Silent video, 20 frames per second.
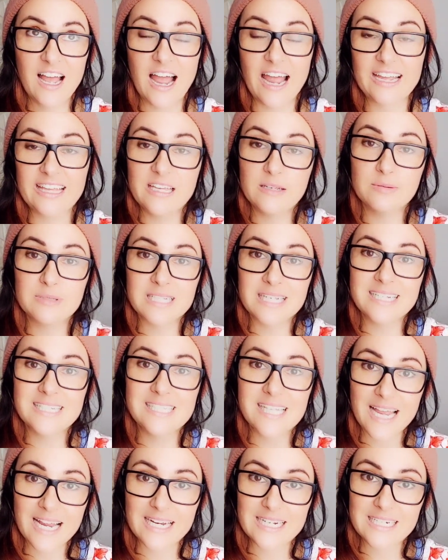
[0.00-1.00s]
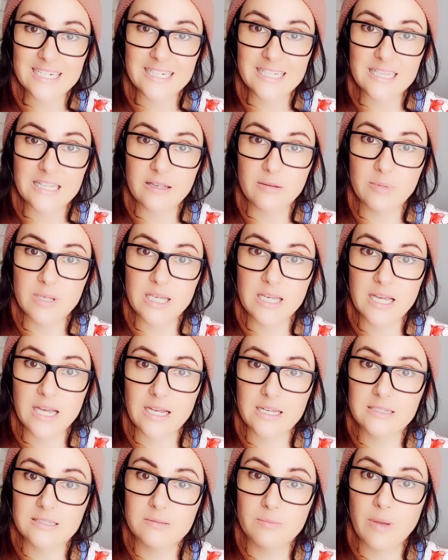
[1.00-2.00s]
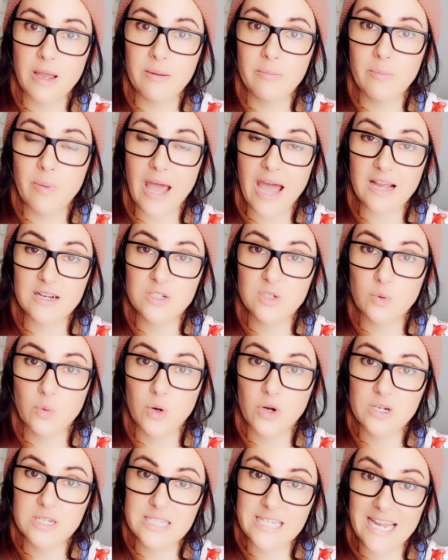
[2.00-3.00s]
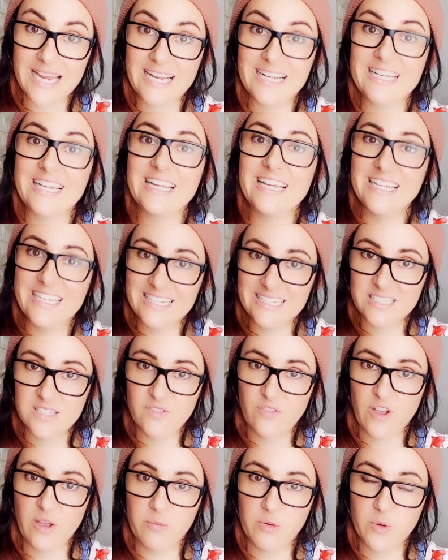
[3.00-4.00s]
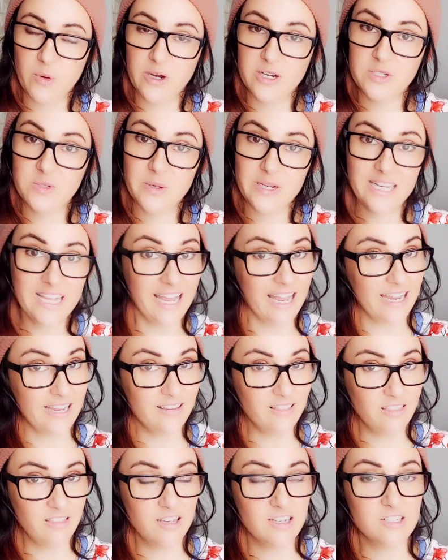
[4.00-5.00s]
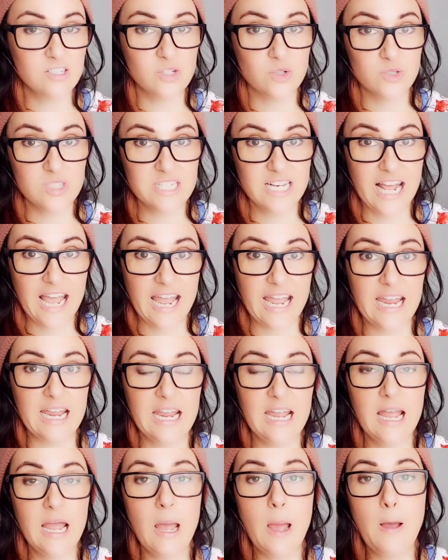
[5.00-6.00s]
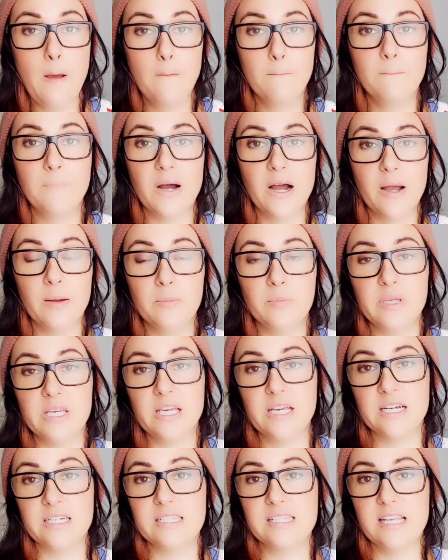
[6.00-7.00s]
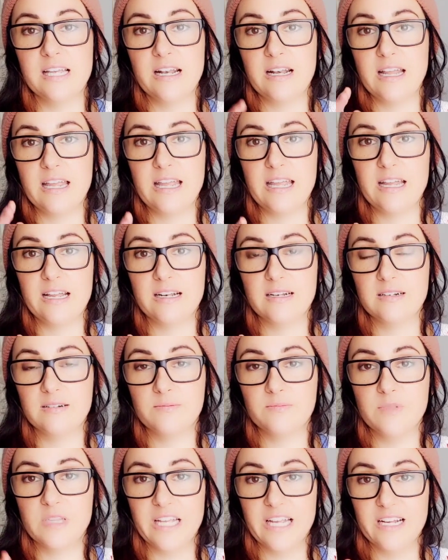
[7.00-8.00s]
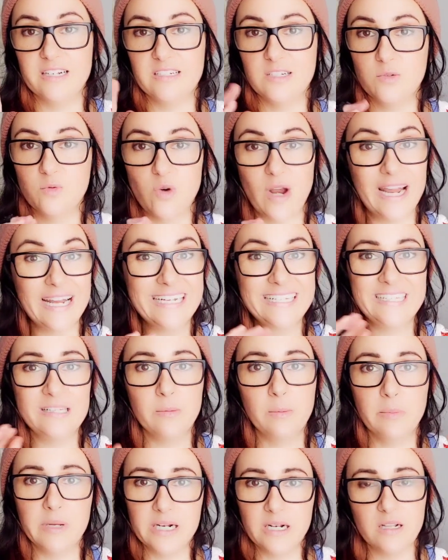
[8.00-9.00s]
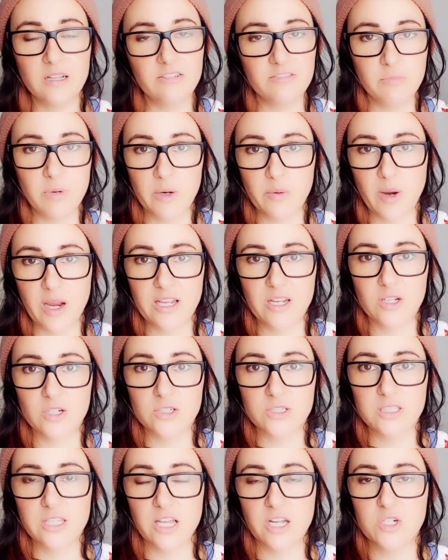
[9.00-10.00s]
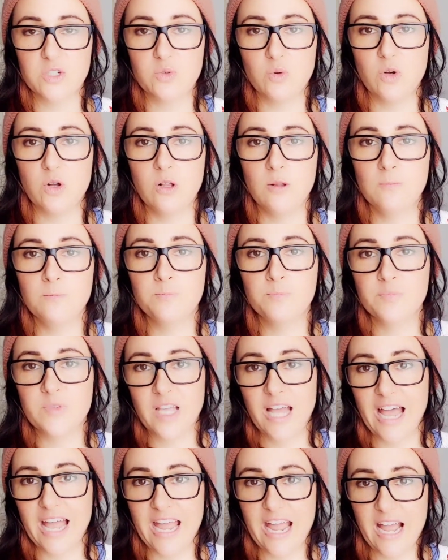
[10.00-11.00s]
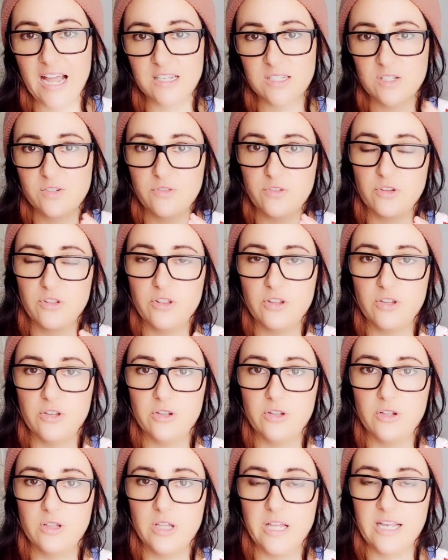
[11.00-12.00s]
I keep saying technically because my back to work date is February 28th, so today, but because it landed right in the middle of my regular schedule, I asked for the